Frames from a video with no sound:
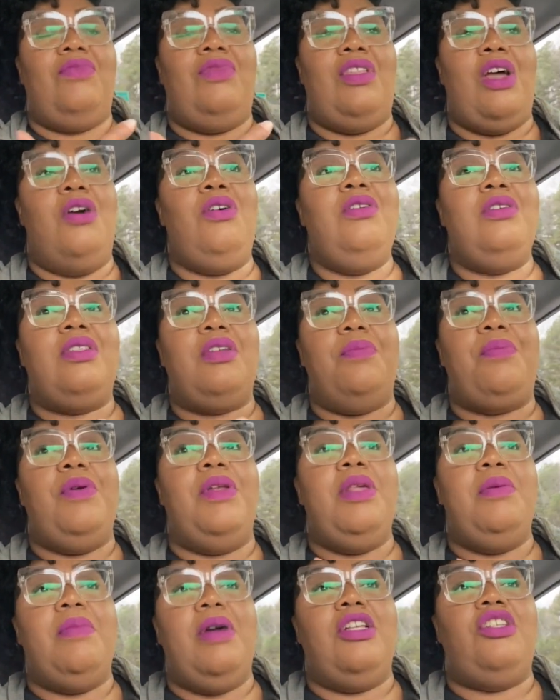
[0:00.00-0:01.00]
those are
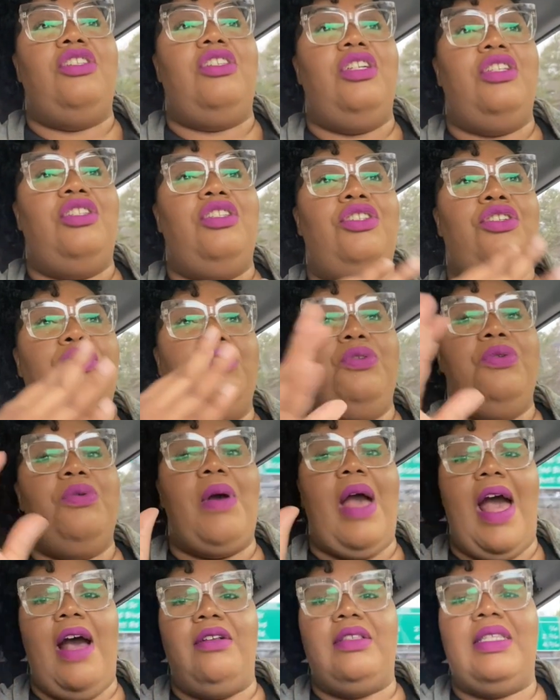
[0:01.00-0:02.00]
pretty much the
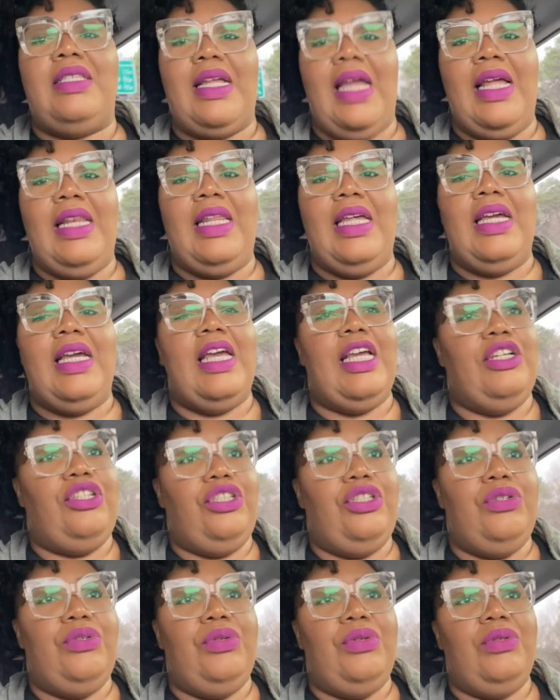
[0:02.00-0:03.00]
2 outstanding
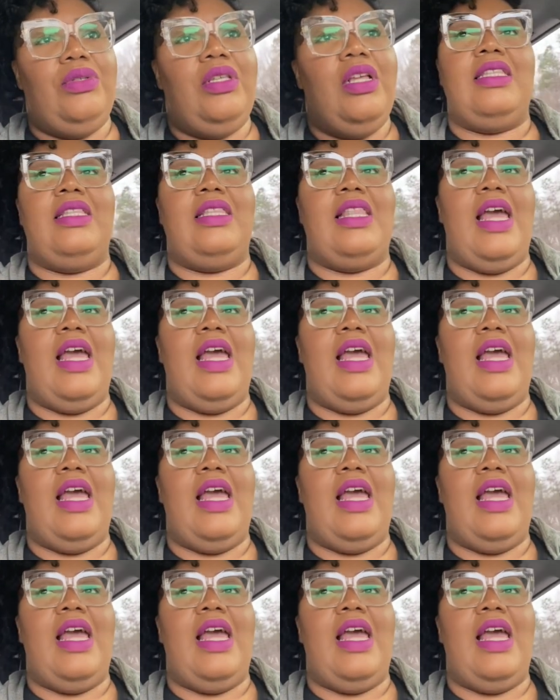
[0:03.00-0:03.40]
issues